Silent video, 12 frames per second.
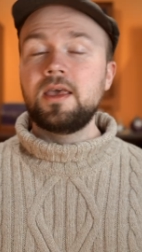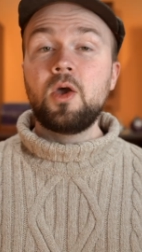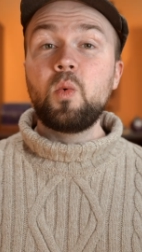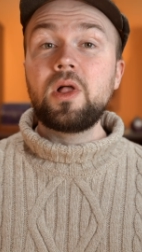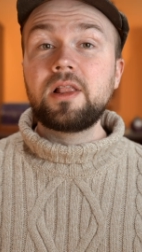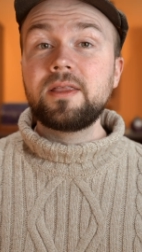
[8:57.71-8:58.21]

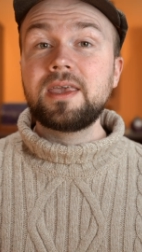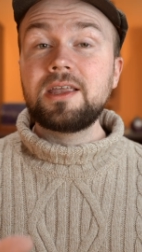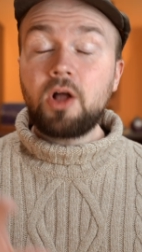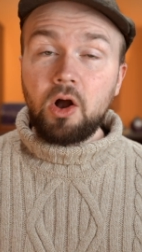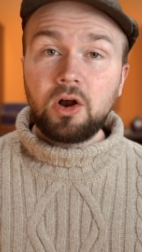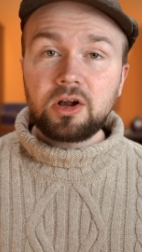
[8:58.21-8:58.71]
Well, in
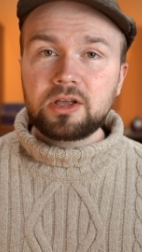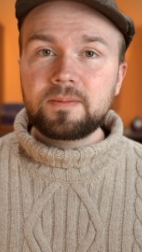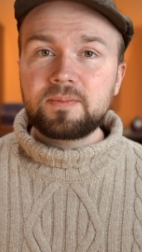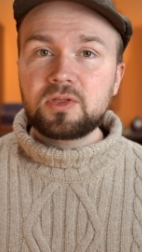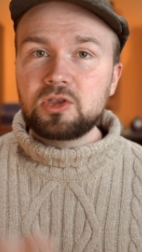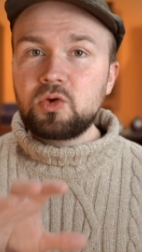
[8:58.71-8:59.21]
Arc,
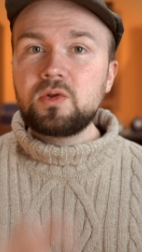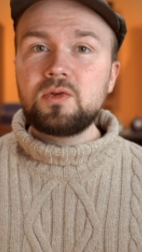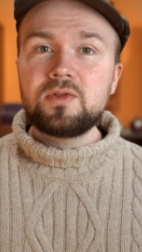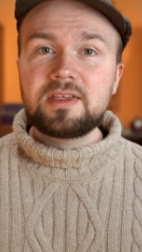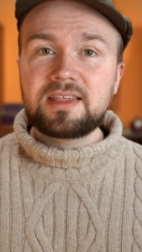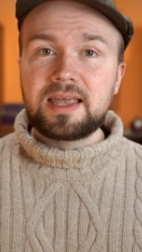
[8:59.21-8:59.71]
you can do
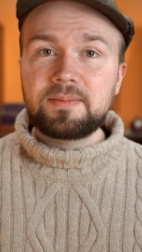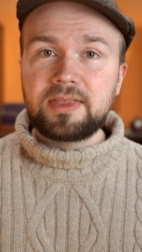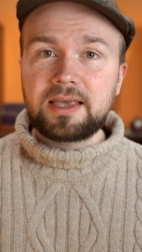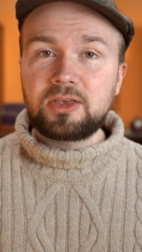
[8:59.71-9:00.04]
the same thing.